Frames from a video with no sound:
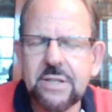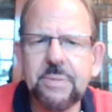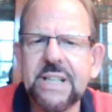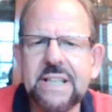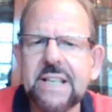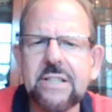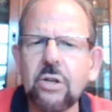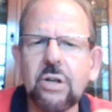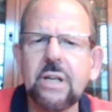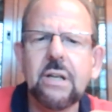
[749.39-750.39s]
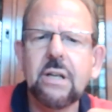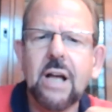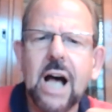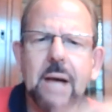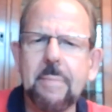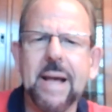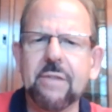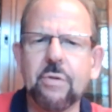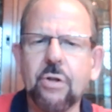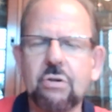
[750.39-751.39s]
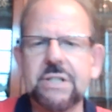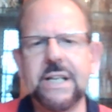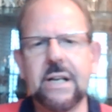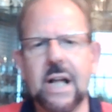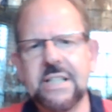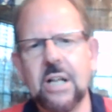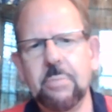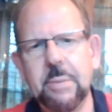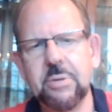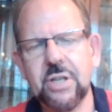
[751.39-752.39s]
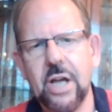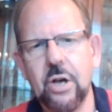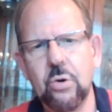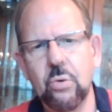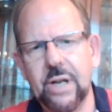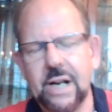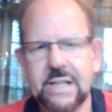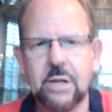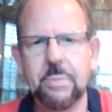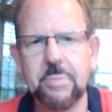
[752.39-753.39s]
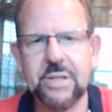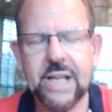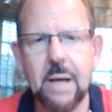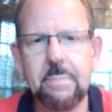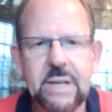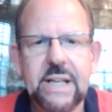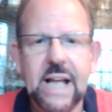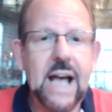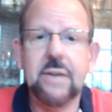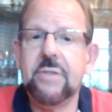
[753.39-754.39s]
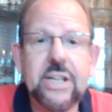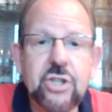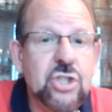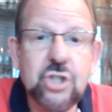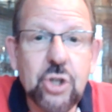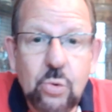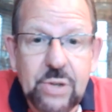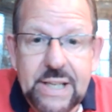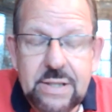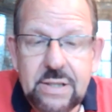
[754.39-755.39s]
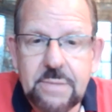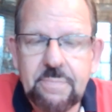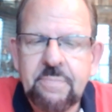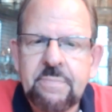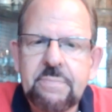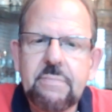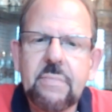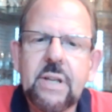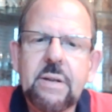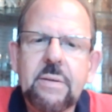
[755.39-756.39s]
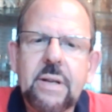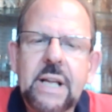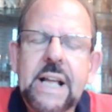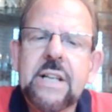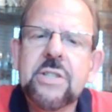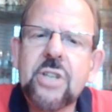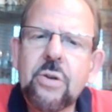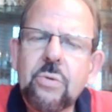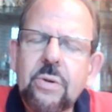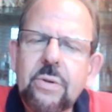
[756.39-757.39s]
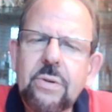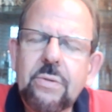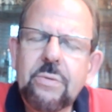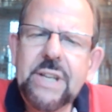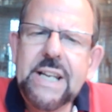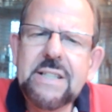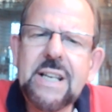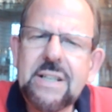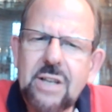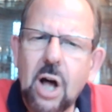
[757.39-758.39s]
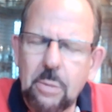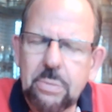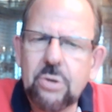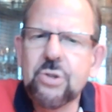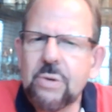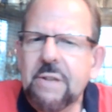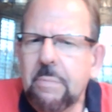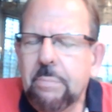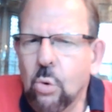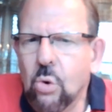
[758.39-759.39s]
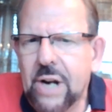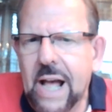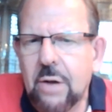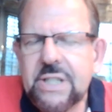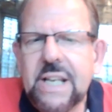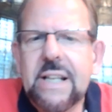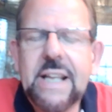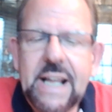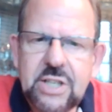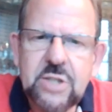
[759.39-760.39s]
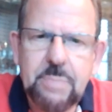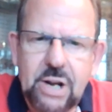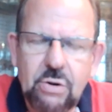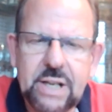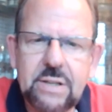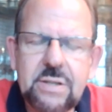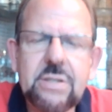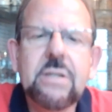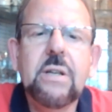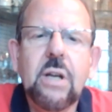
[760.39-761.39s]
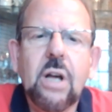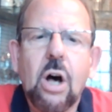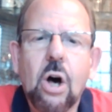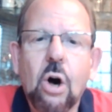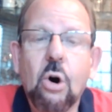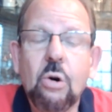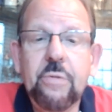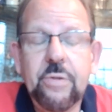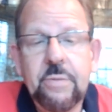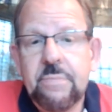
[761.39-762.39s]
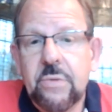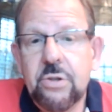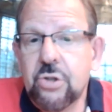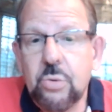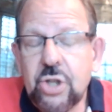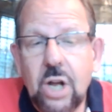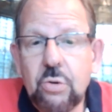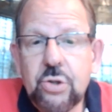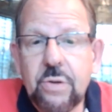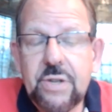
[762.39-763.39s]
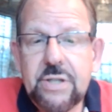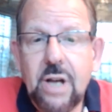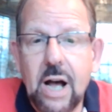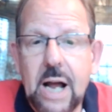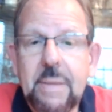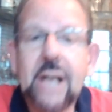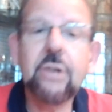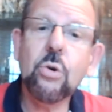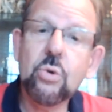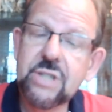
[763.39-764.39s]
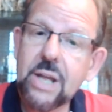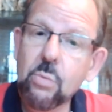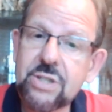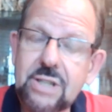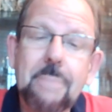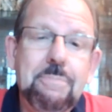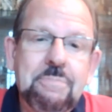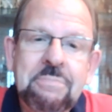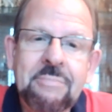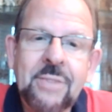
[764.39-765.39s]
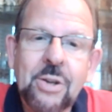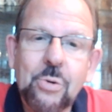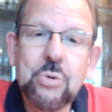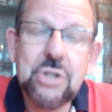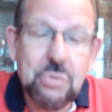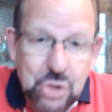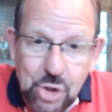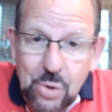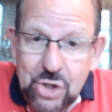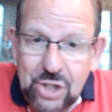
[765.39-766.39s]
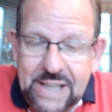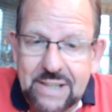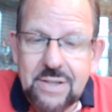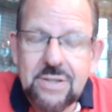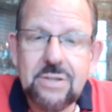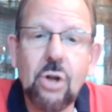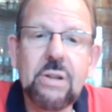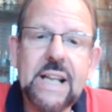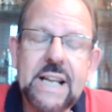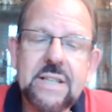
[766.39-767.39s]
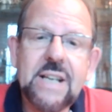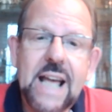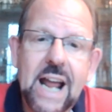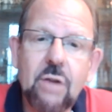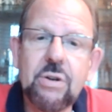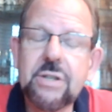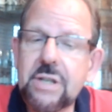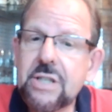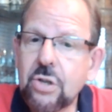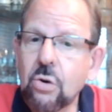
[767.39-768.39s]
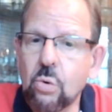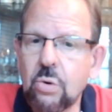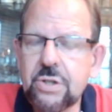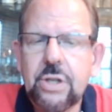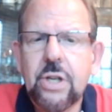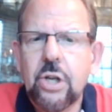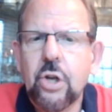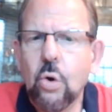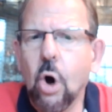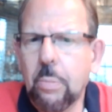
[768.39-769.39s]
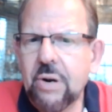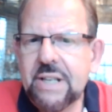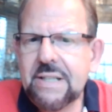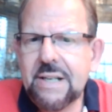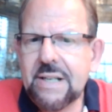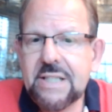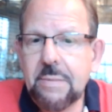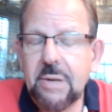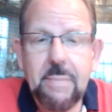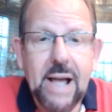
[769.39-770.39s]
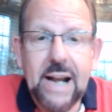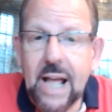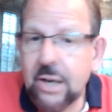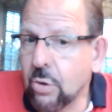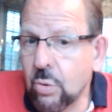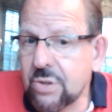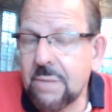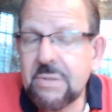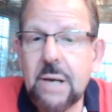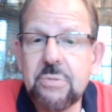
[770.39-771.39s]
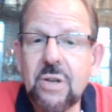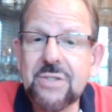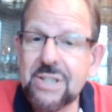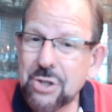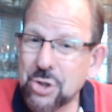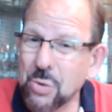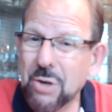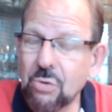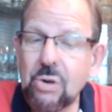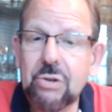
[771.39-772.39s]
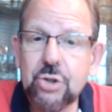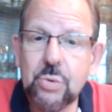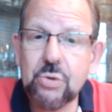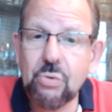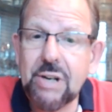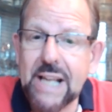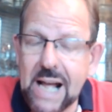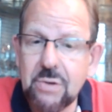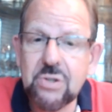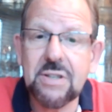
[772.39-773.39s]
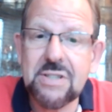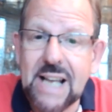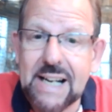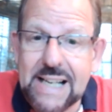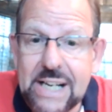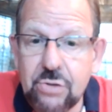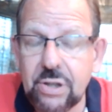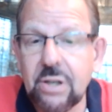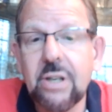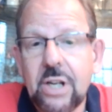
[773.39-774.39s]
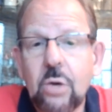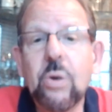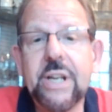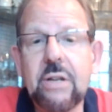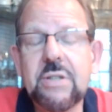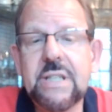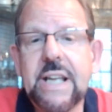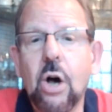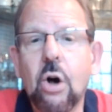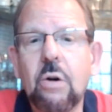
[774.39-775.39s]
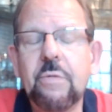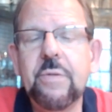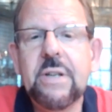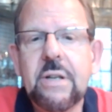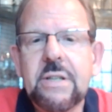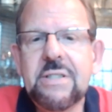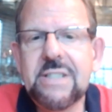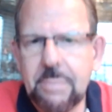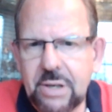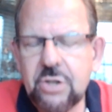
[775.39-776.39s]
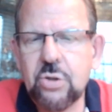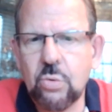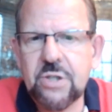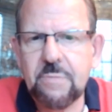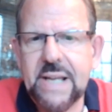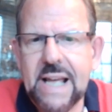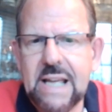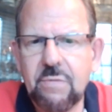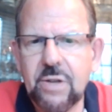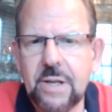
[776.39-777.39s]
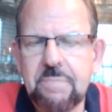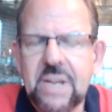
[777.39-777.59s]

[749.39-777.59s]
But he says, look, I'm a man of authority and I tell people to go and I tell people to come and they just do this. So these examples are even borne out in the experience of the Jewish culture of the time. And of course, there were some also Jewish leaders, not least Herod and his court, who operated in a similar manner. And of course, sometimes obviously the Jewish ruling council, the Sanhedrin, were guilty of similar sorts of behaviour.